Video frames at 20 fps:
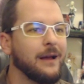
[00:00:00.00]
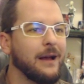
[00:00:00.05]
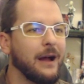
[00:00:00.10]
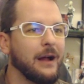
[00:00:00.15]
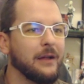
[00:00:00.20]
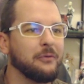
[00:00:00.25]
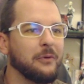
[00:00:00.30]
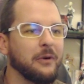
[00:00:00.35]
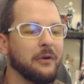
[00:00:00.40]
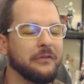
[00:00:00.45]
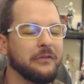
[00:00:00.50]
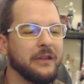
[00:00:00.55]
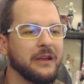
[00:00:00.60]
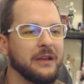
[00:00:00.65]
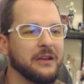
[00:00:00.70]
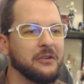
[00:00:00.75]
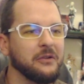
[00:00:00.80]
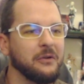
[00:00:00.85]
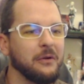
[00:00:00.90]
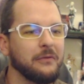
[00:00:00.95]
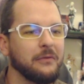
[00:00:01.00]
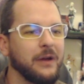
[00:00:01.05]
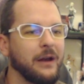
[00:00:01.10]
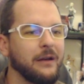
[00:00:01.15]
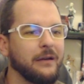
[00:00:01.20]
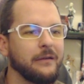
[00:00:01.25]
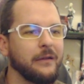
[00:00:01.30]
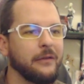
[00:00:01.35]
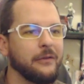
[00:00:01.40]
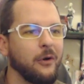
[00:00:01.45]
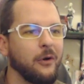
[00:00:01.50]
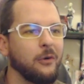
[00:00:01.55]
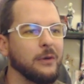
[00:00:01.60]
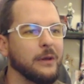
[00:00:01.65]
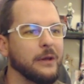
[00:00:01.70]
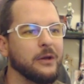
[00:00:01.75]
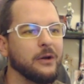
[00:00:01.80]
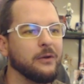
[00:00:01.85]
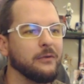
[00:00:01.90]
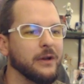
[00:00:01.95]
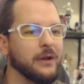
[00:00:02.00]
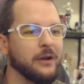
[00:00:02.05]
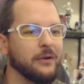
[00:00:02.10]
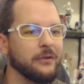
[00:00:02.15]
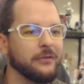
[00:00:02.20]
That's what I was thinking too. I've got another Holy Nova here